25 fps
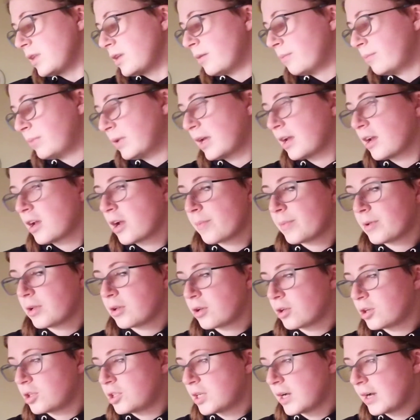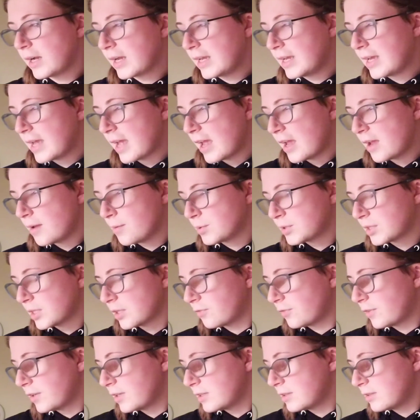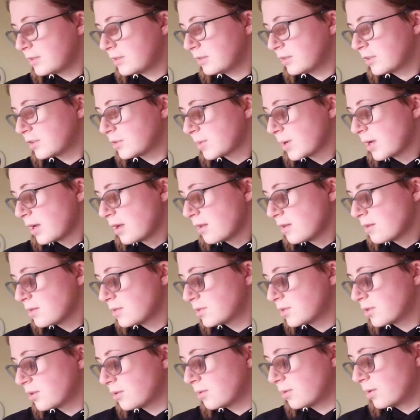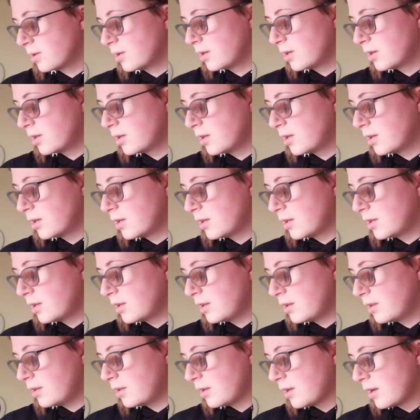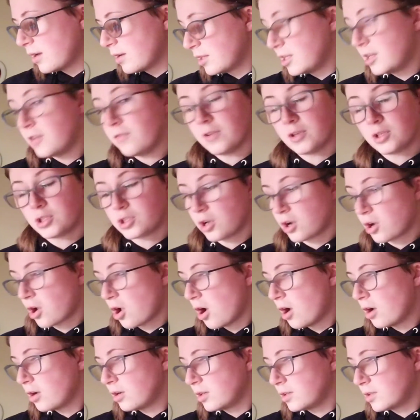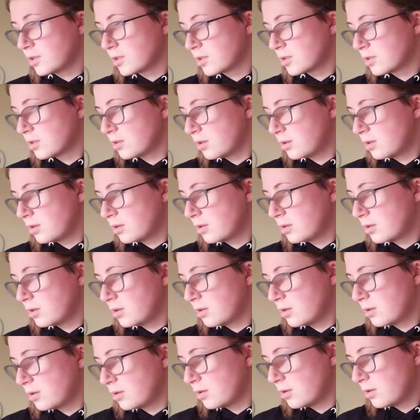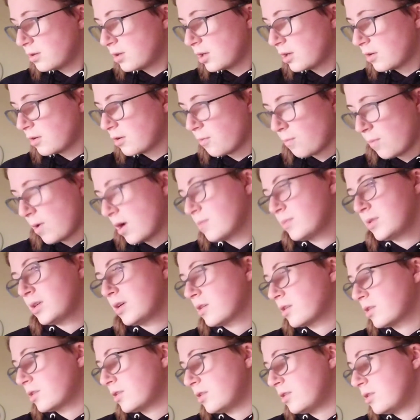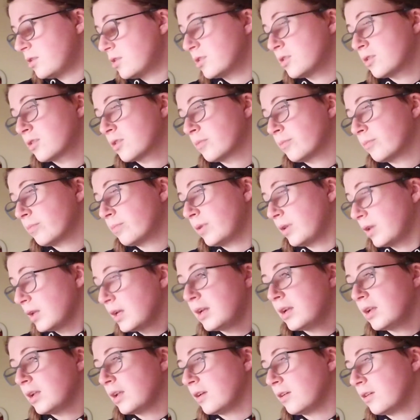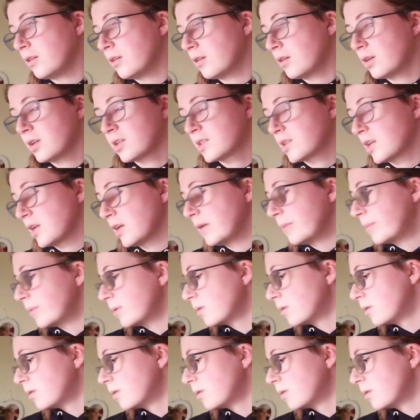Playing a couple of good tuggy games in the field as well. So. Yeah, and you even saw cows. I don't know why I'm talking to you because you're completely asleep.